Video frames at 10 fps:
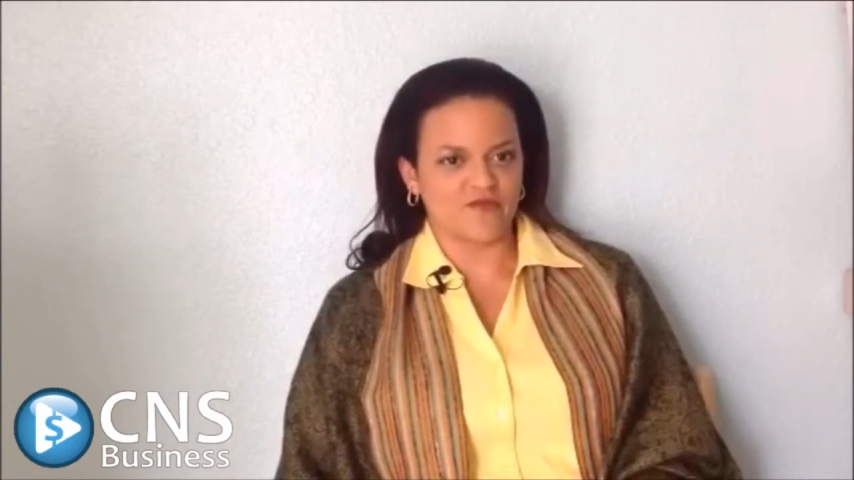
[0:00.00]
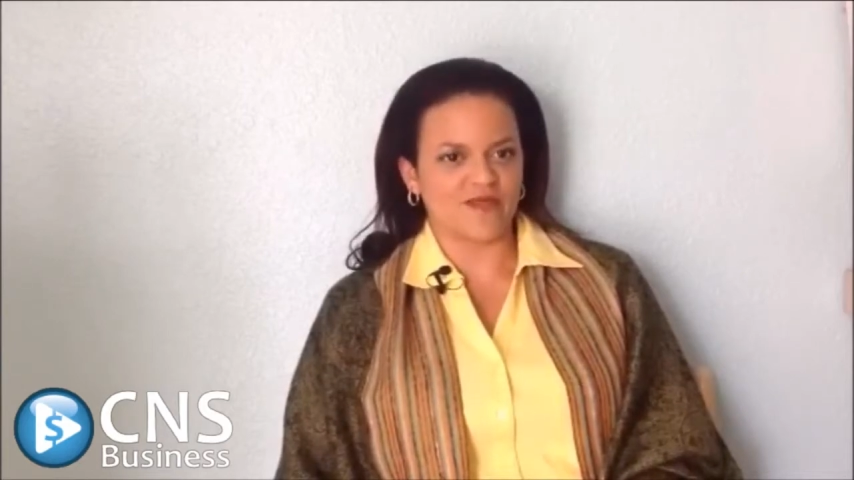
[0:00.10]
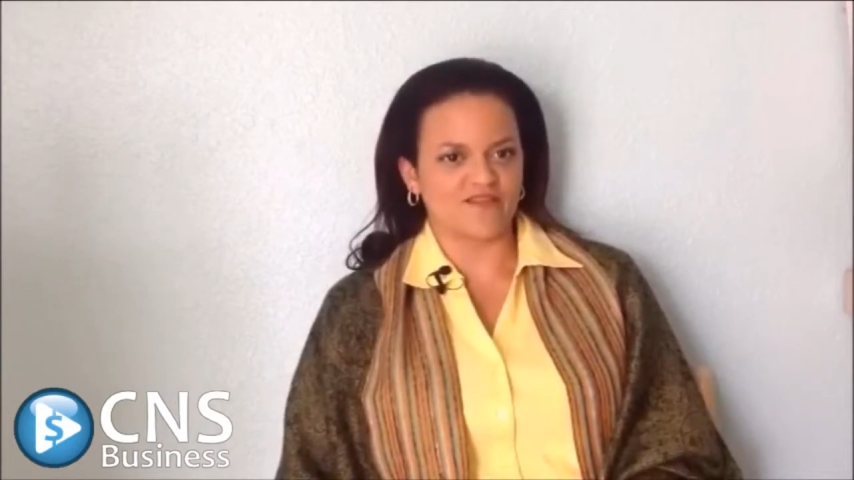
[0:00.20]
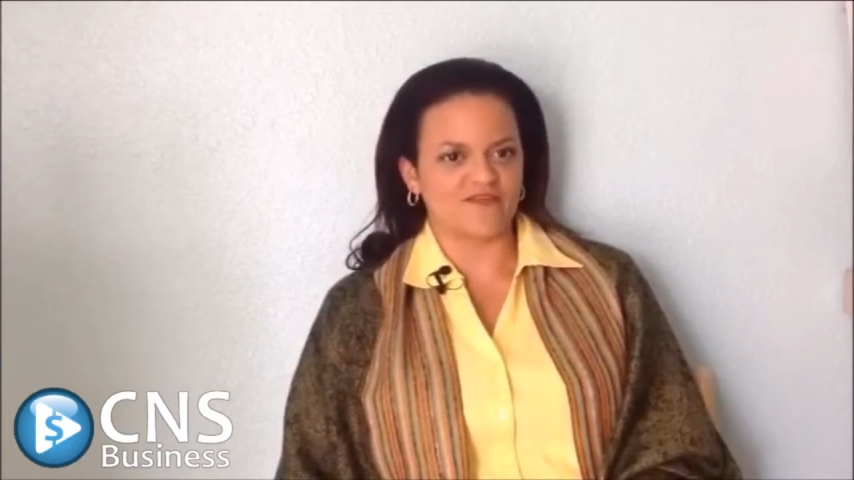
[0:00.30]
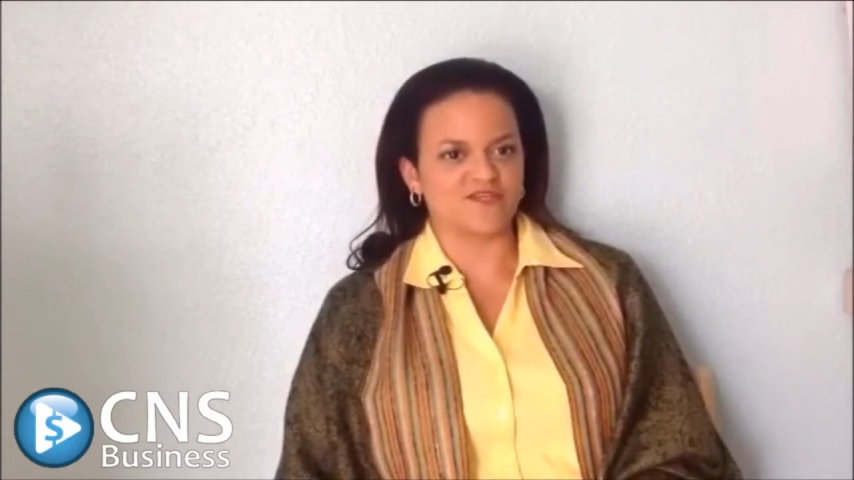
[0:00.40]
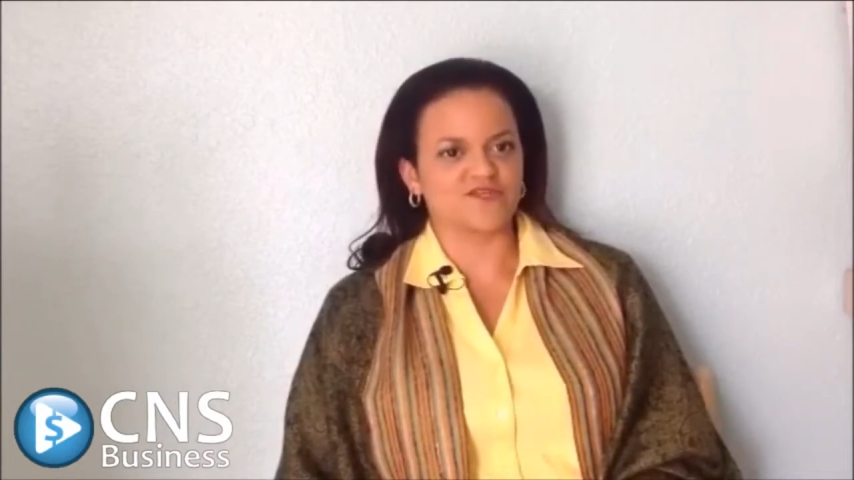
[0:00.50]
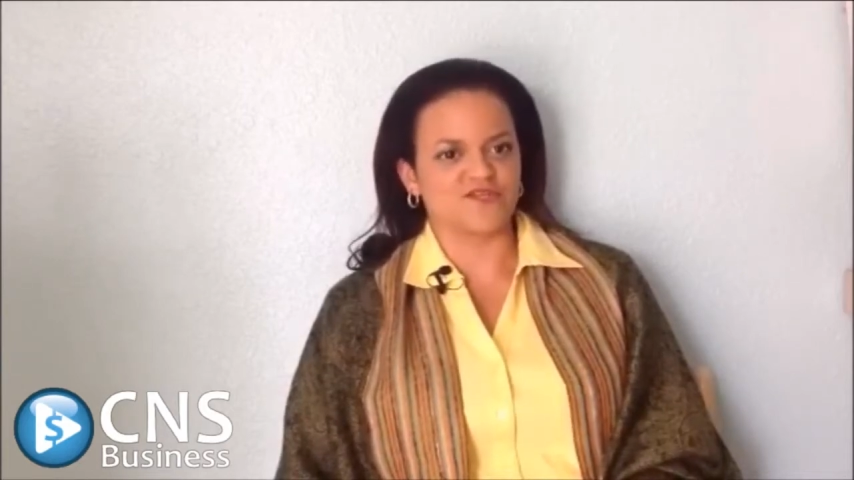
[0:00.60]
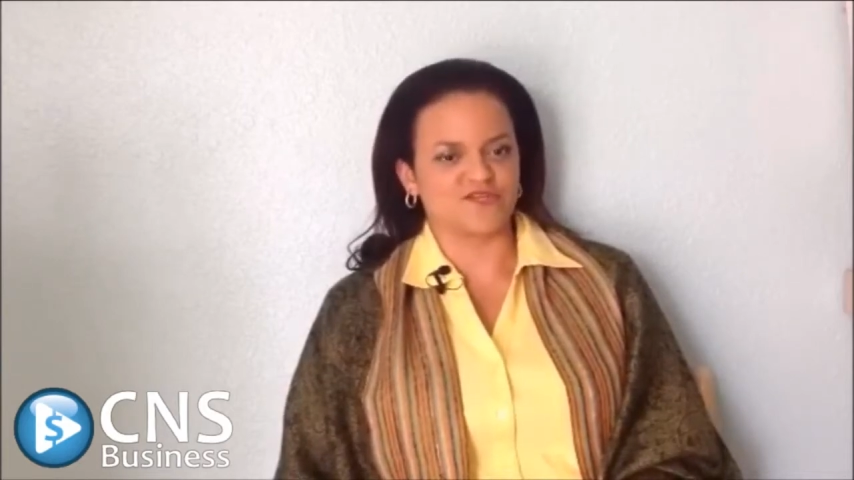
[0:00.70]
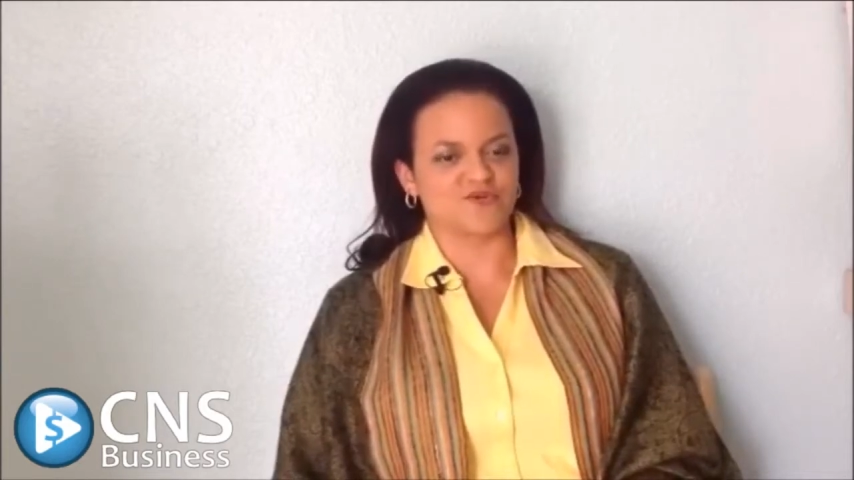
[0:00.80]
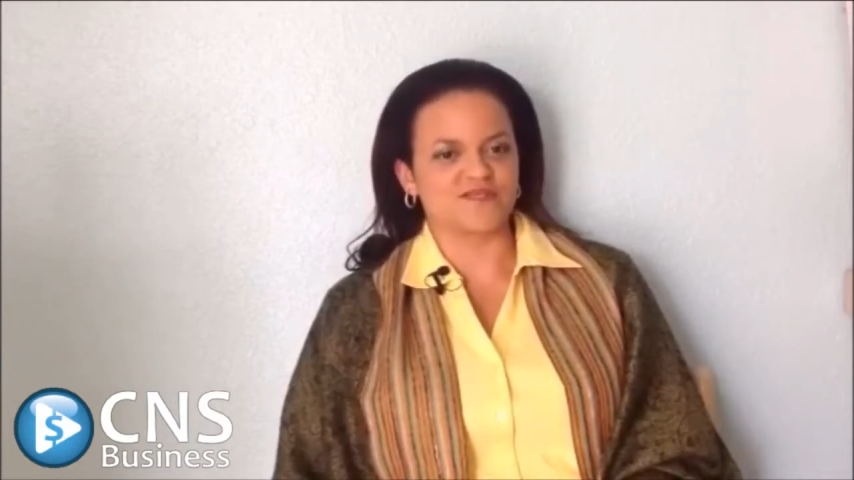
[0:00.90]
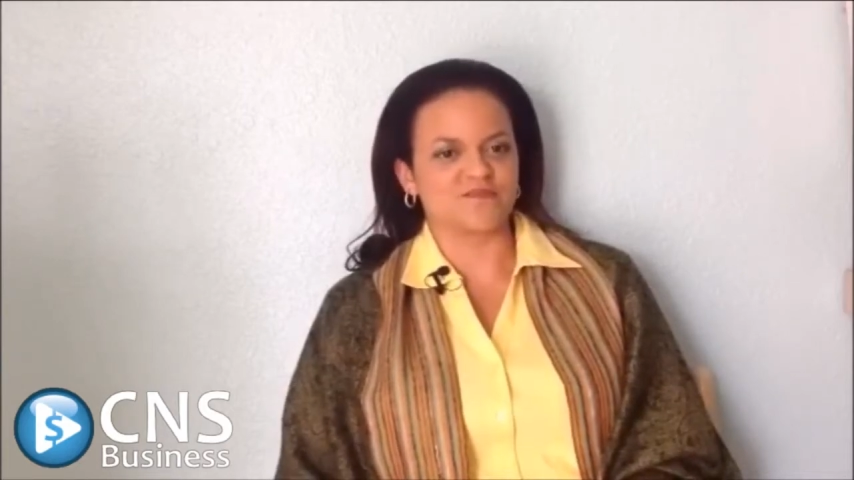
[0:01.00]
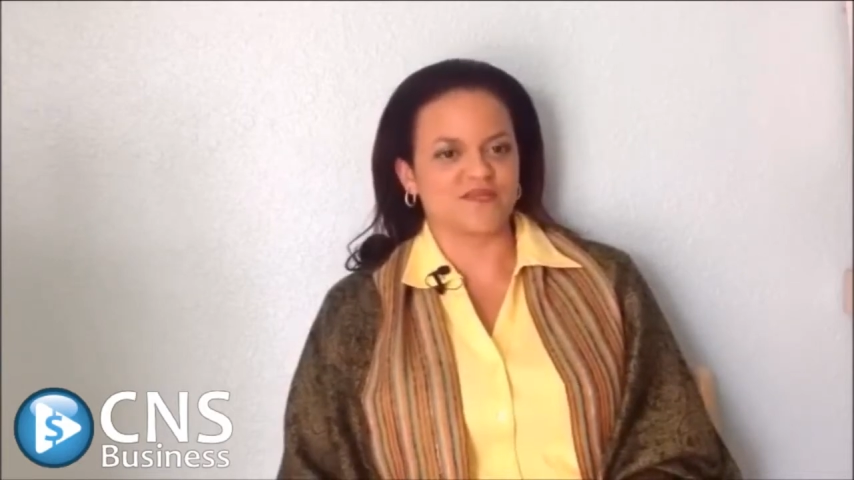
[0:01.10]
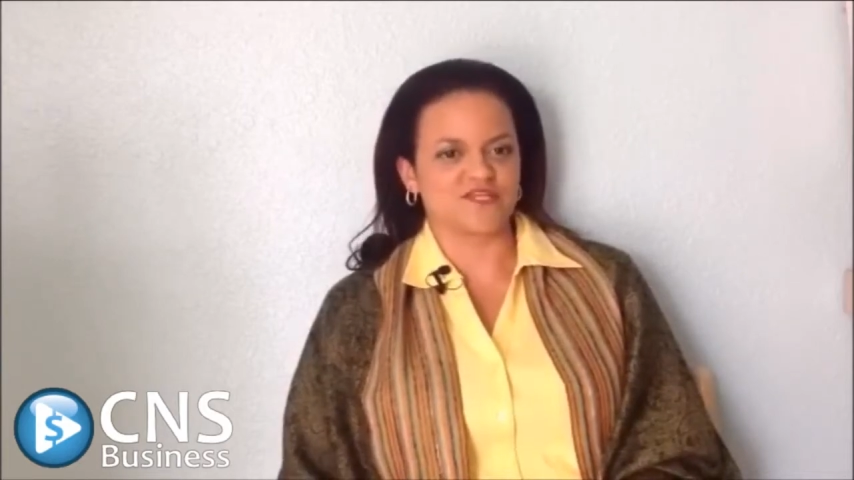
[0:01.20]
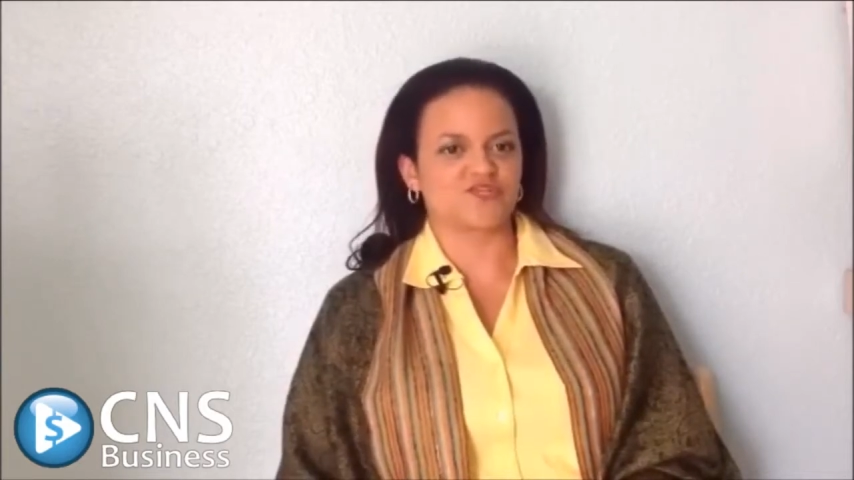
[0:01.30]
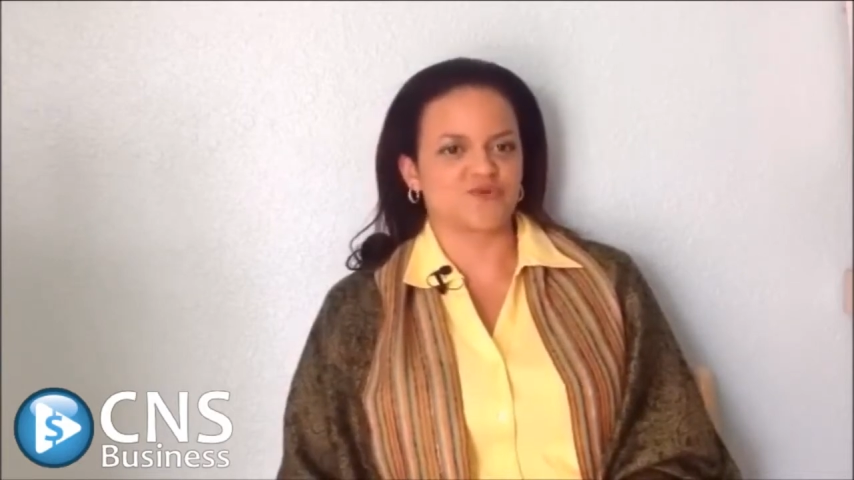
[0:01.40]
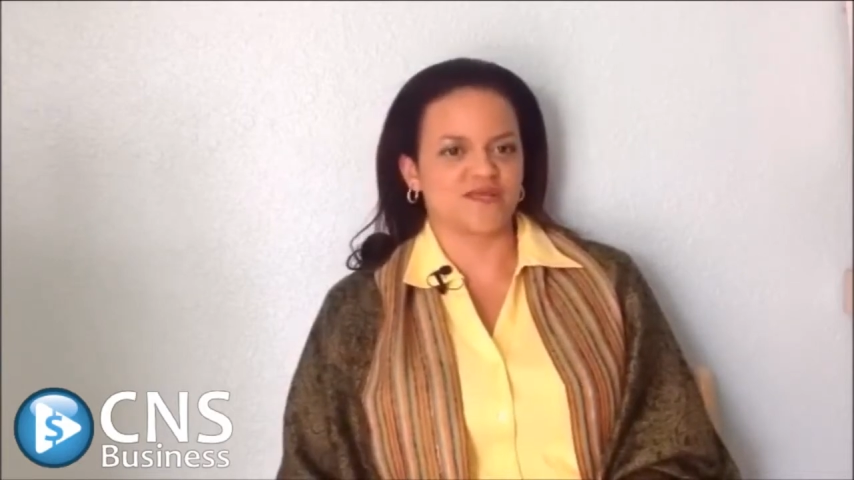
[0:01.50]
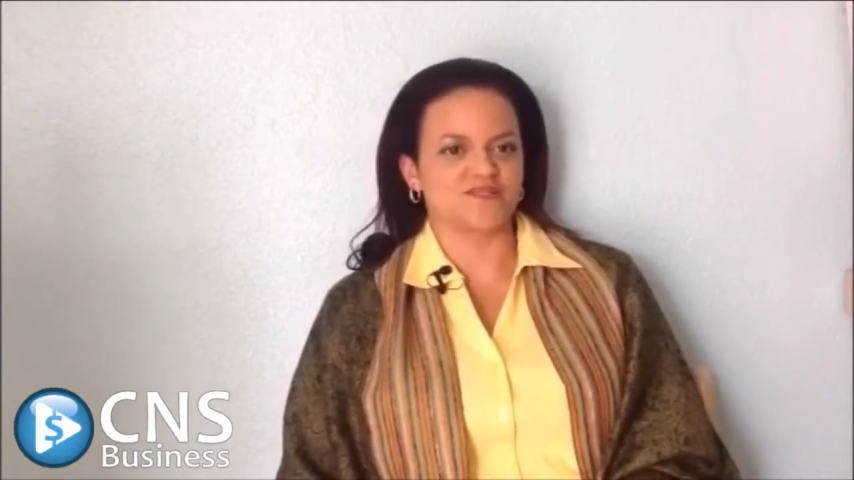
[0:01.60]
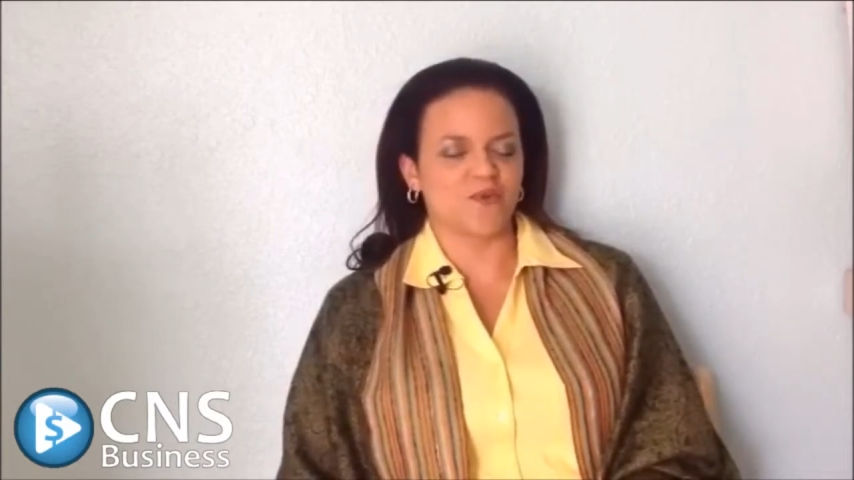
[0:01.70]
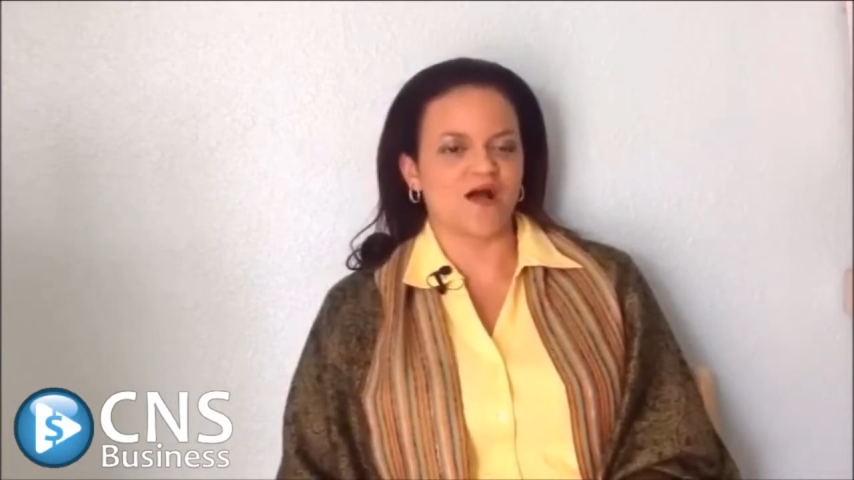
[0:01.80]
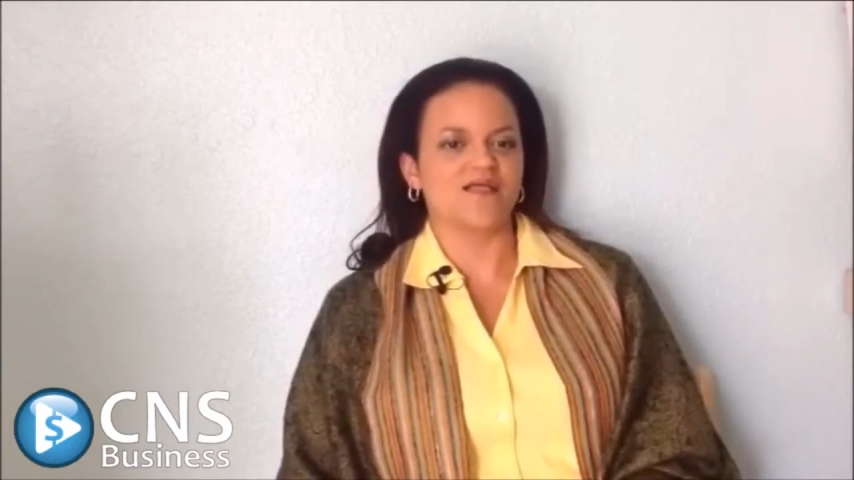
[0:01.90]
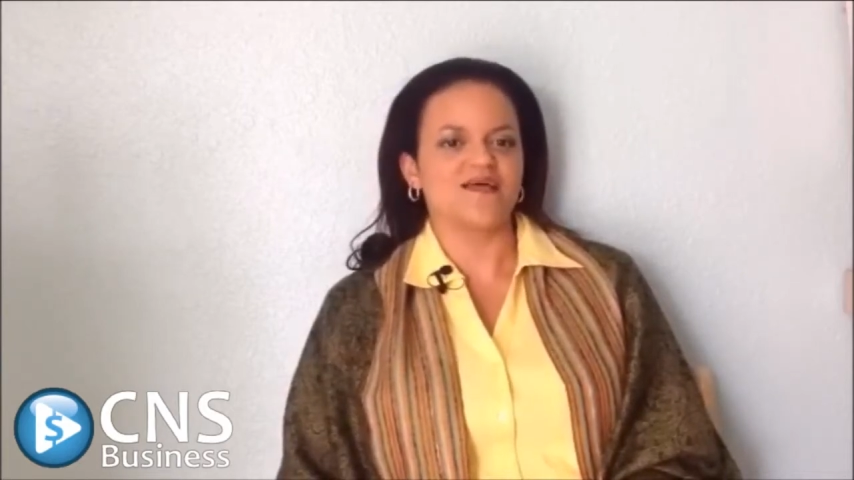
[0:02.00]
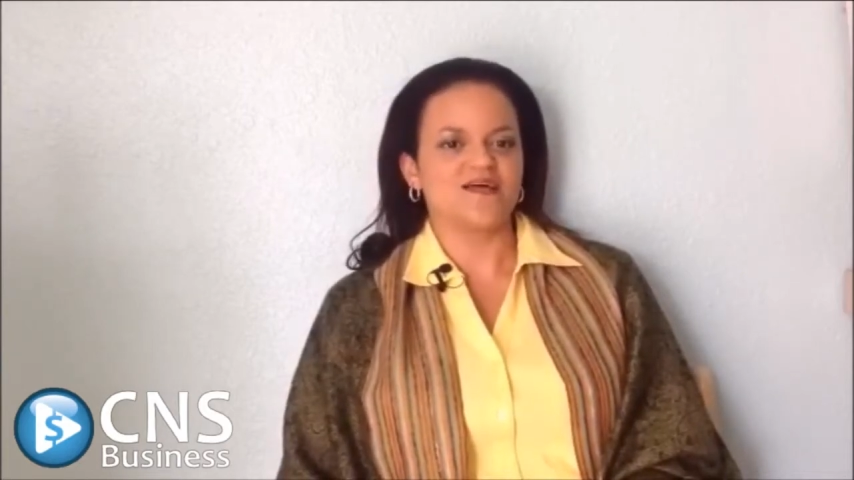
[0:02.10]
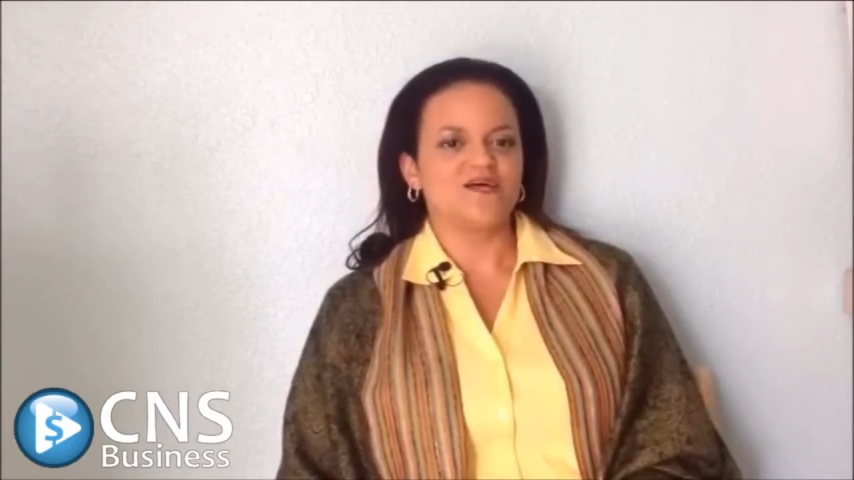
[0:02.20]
relevant to the tourism industry as well.